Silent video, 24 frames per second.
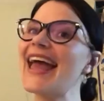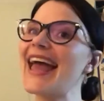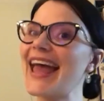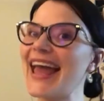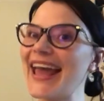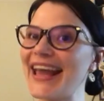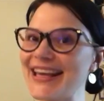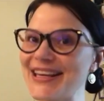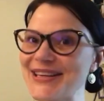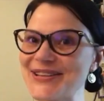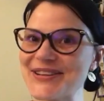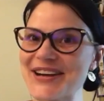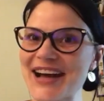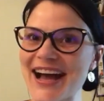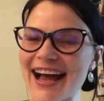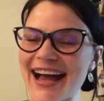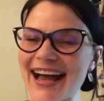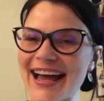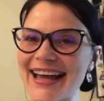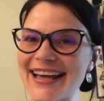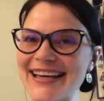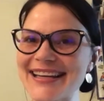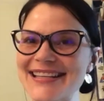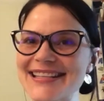Hey you
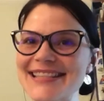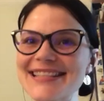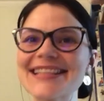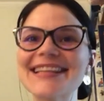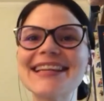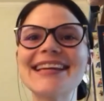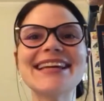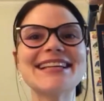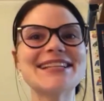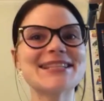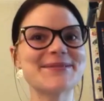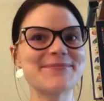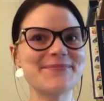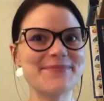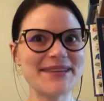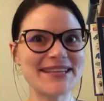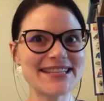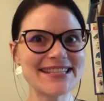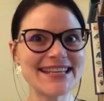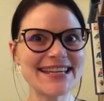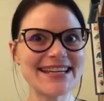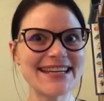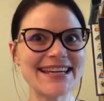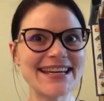guys, it's
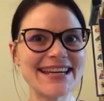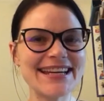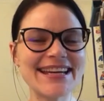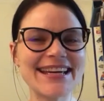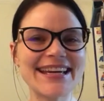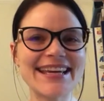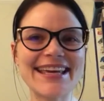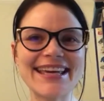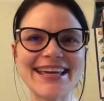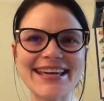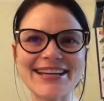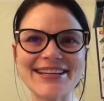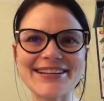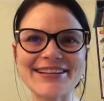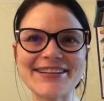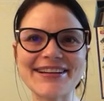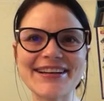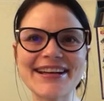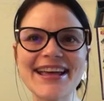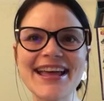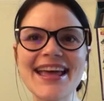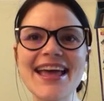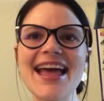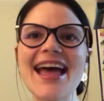Miss Anina
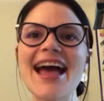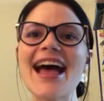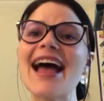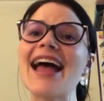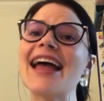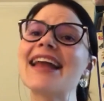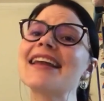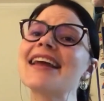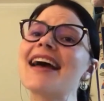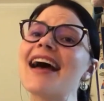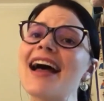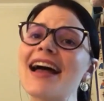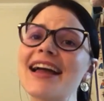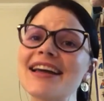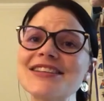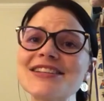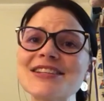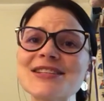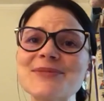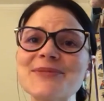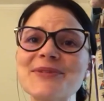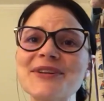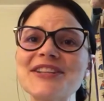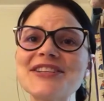here. And I
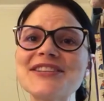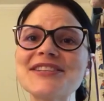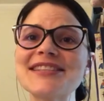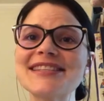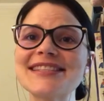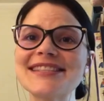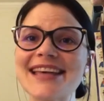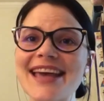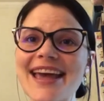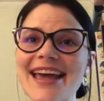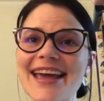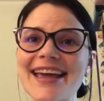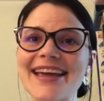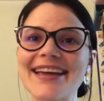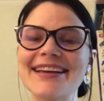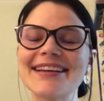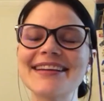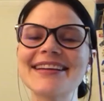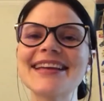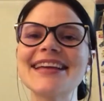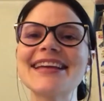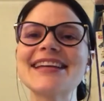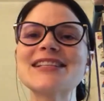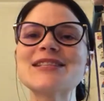just want to say,
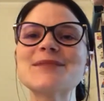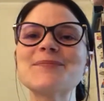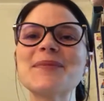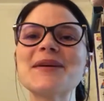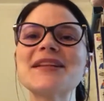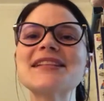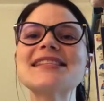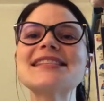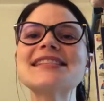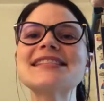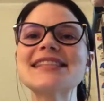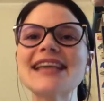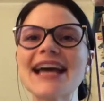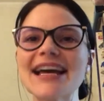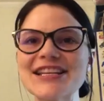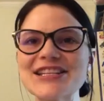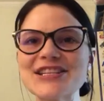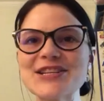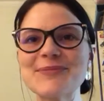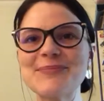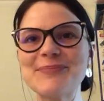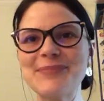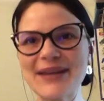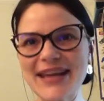it's been
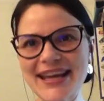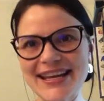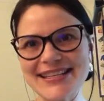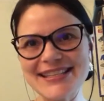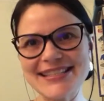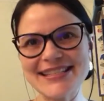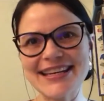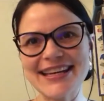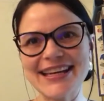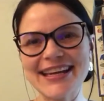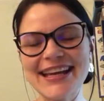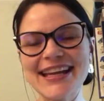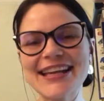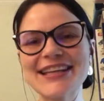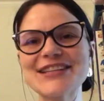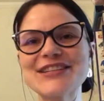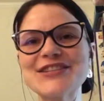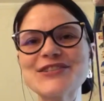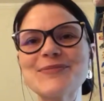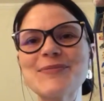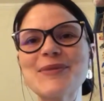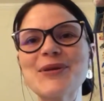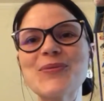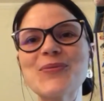such a blessing
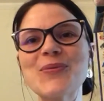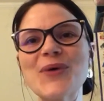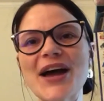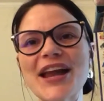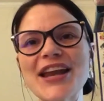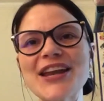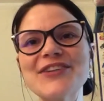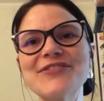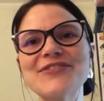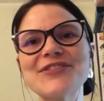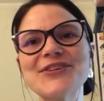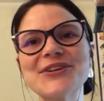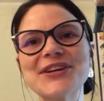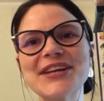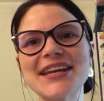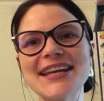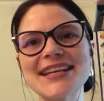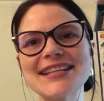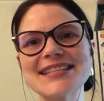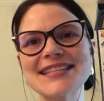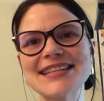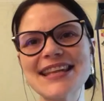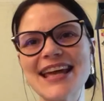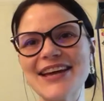to be one of your
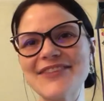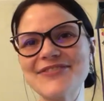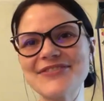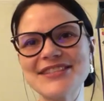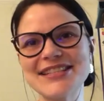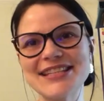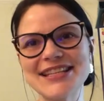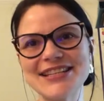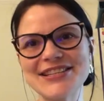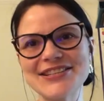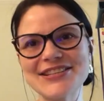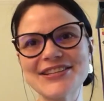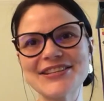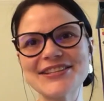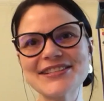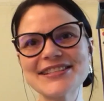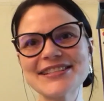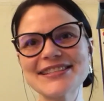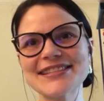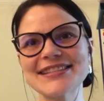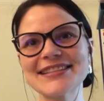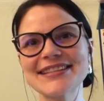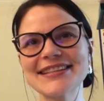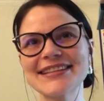Kids Life
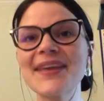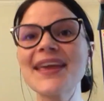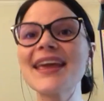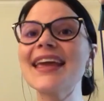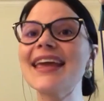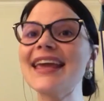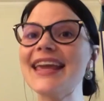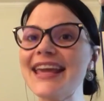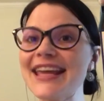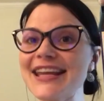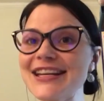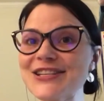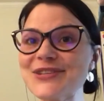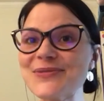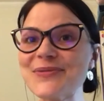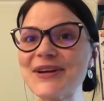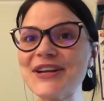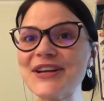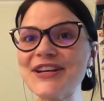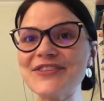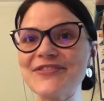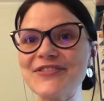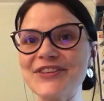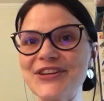teachers. Each
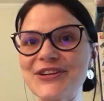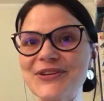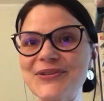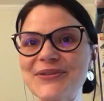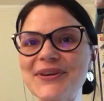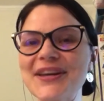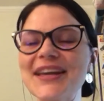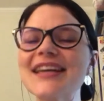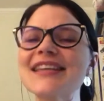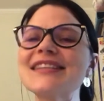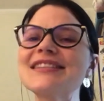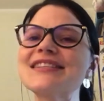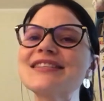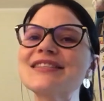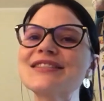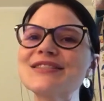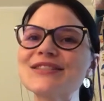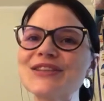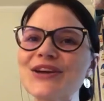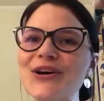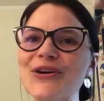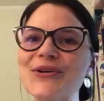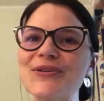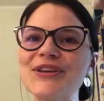one of you is
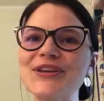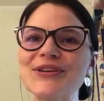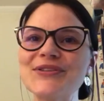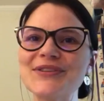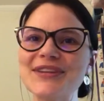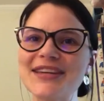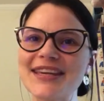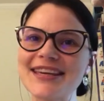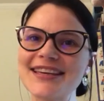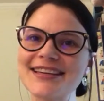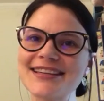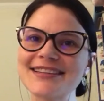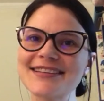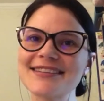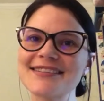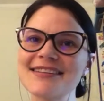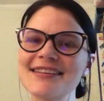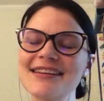so unique.